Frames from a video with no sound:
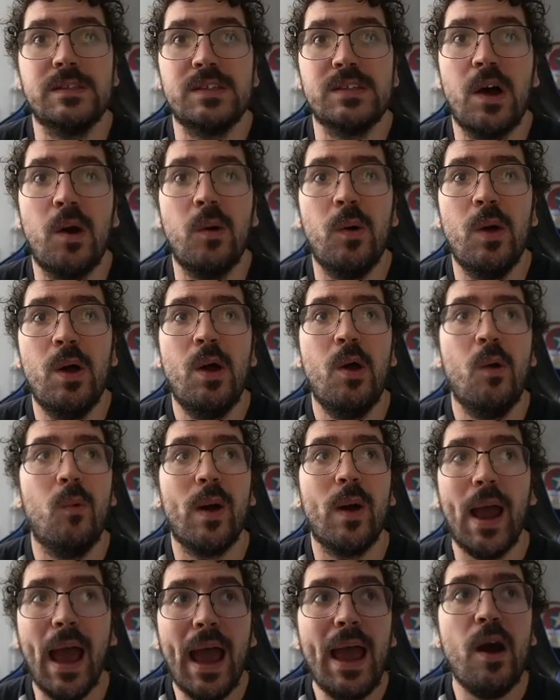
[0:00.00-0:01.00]
So
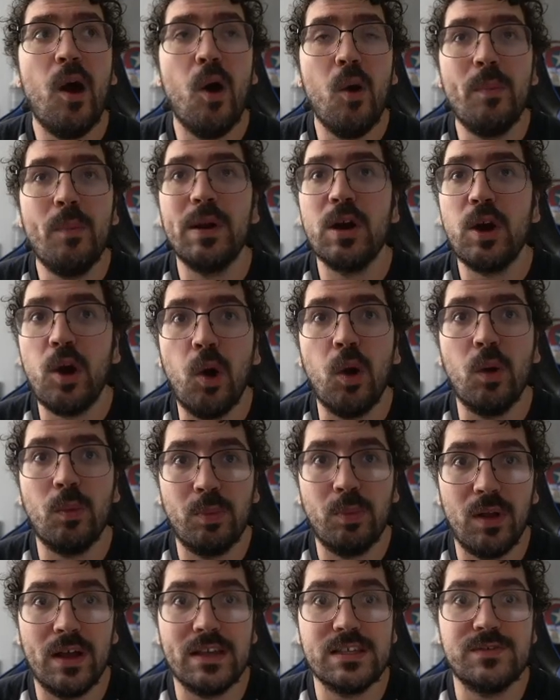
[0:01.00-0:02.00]
when I open a gold
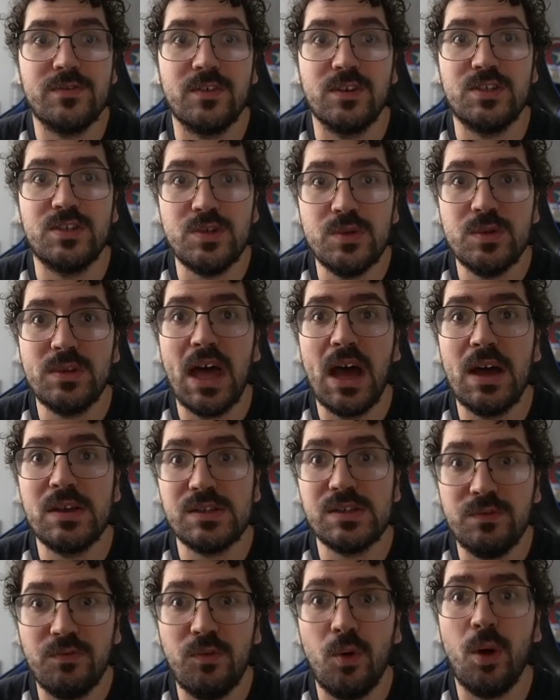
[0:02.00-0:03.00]
plus for
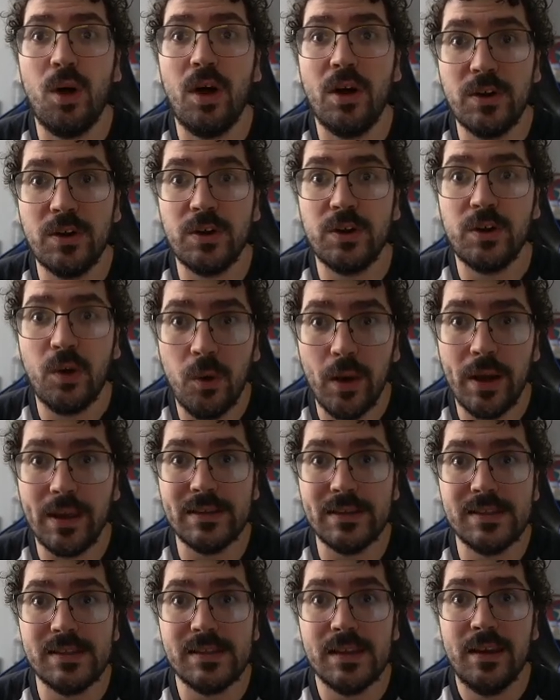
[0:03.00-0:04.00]
2,400
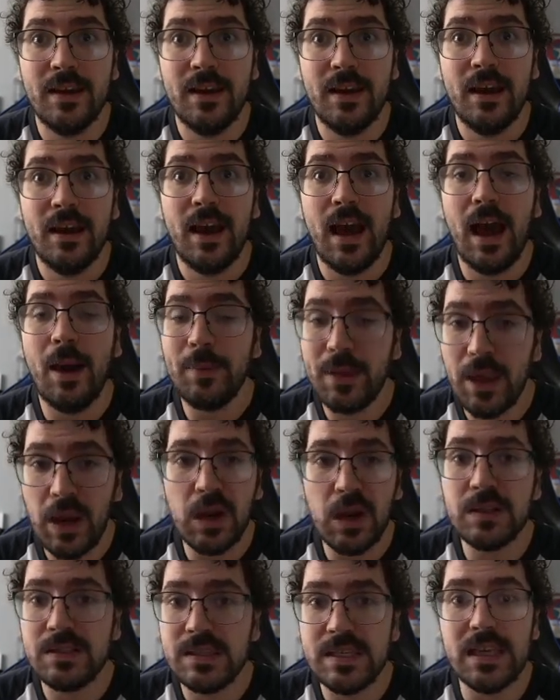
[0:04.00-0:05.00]
coins, I'm
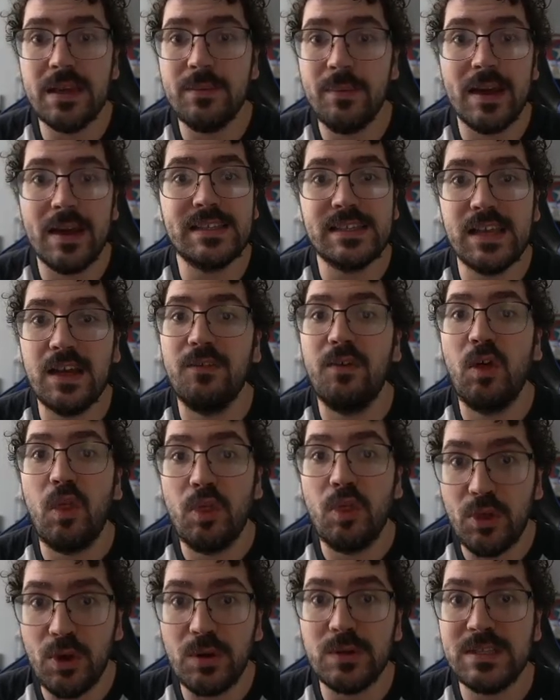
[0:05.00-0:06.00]
guaranteeing myself
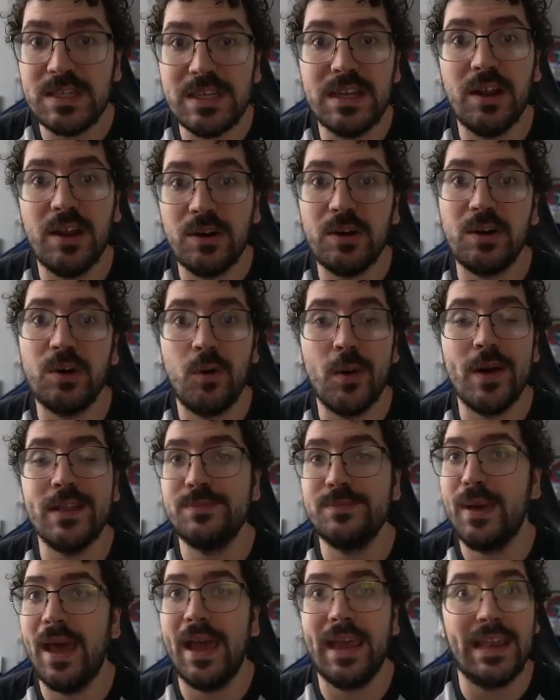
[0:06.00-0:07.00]
1,300 coins
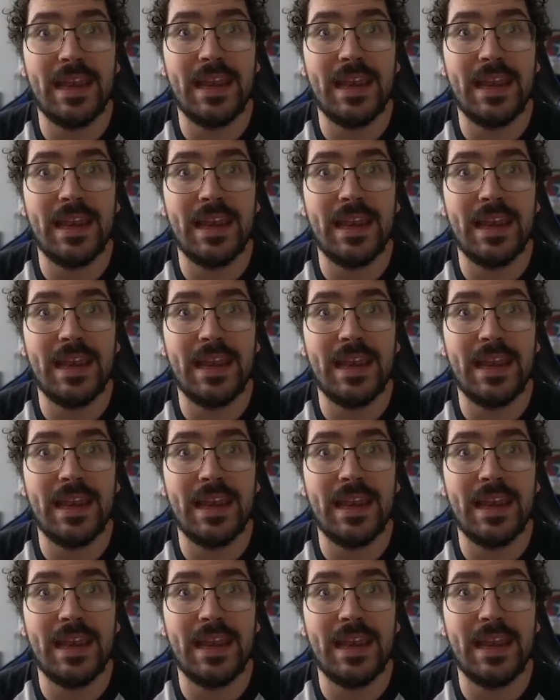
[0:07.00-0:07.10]
back in